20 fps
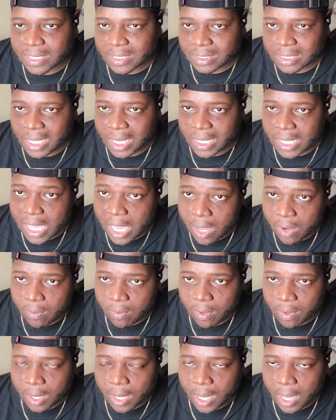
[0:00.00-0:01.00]
I said, yo,
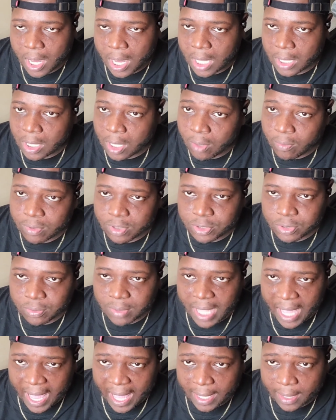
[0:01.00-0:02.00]
I know what you
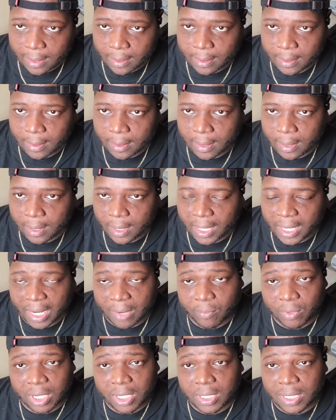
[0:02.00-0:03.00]
got, and
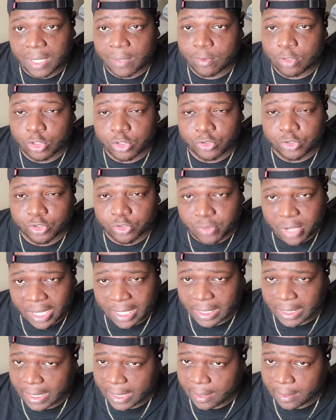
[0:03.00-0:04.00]
I'm gonna deal with you
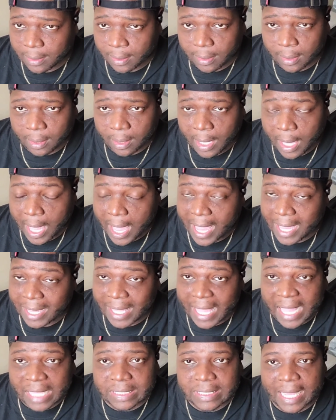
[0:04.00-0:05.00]
strictly. I
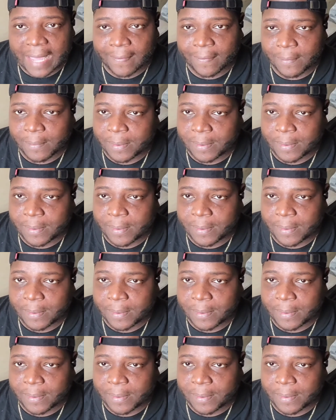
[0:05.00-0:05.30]
ain't got time to